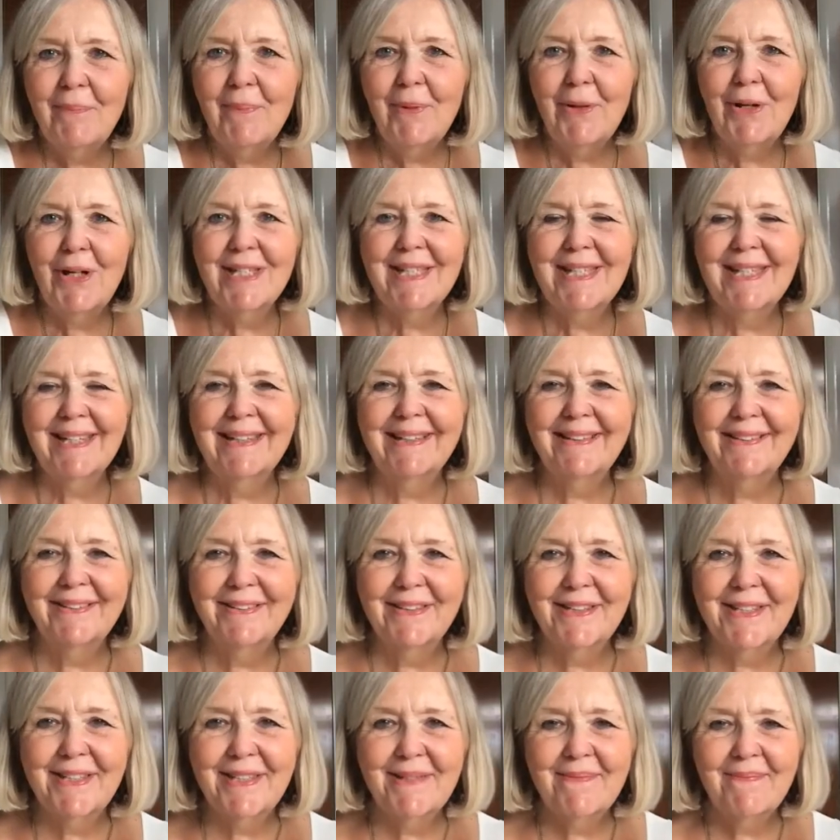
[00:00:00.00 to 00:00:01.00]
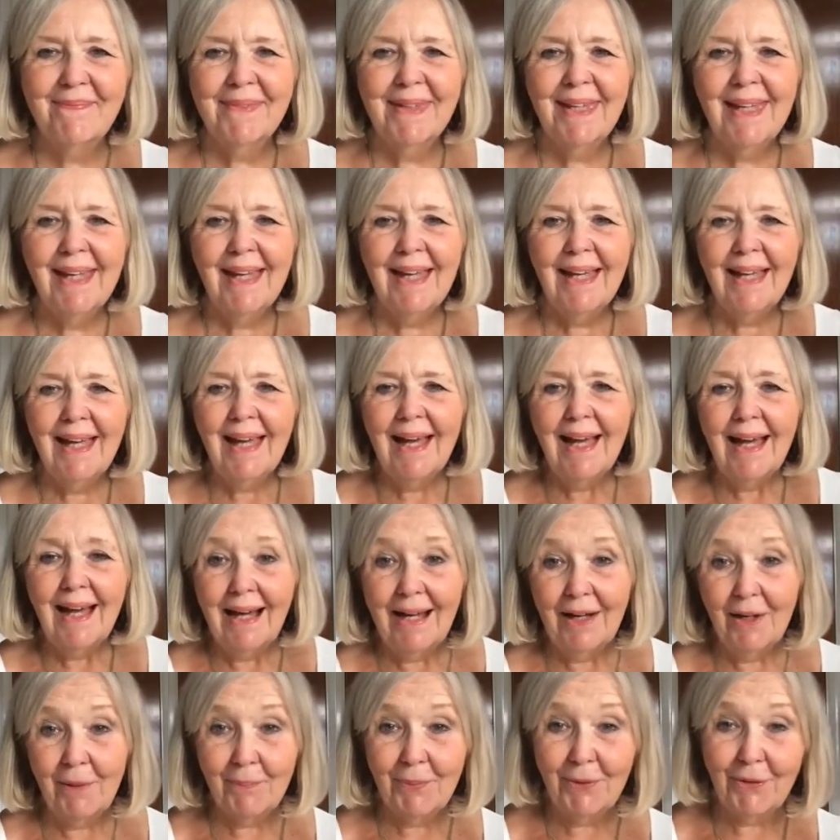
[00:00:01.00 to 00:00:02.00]
boys and girls.
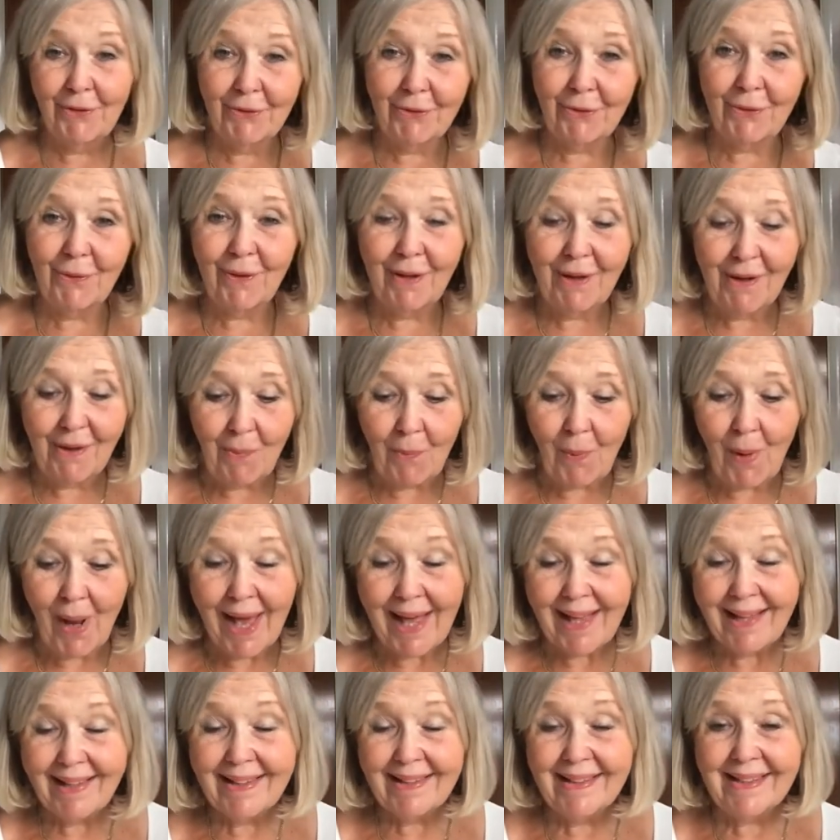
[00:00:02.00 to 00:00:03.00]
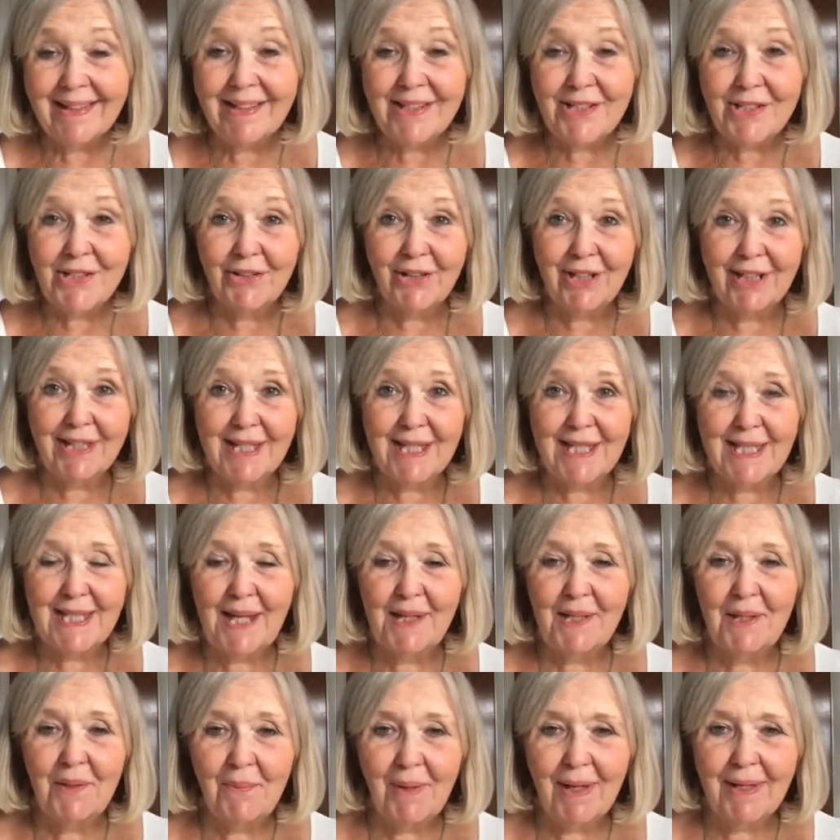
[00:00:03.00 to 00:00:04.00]
I hope you're all well and enjoying the
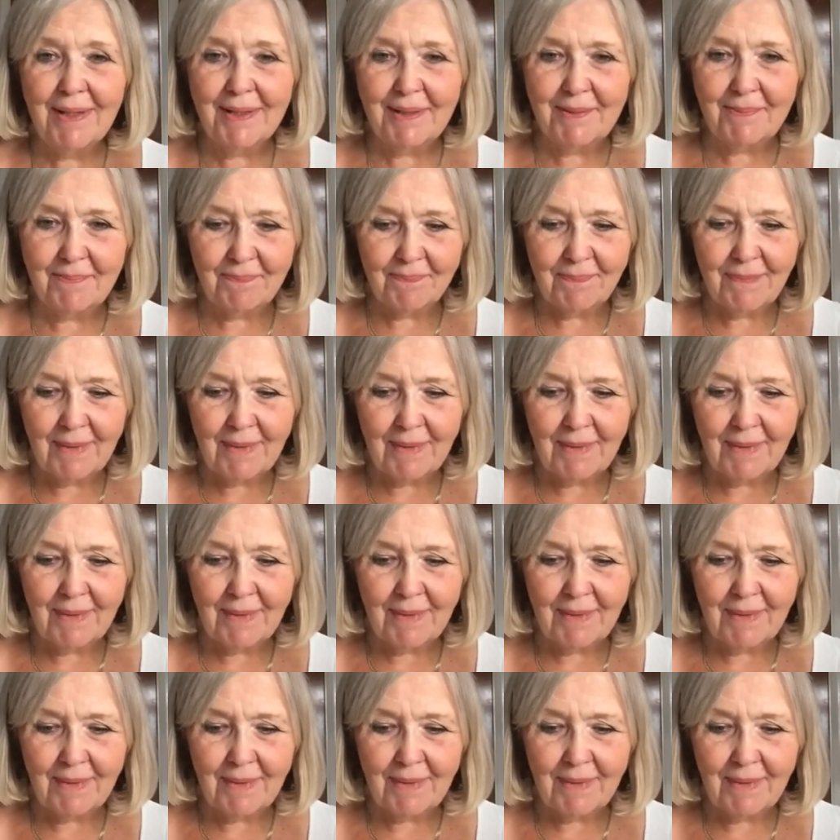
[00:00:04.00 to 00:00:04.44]
sunny weather.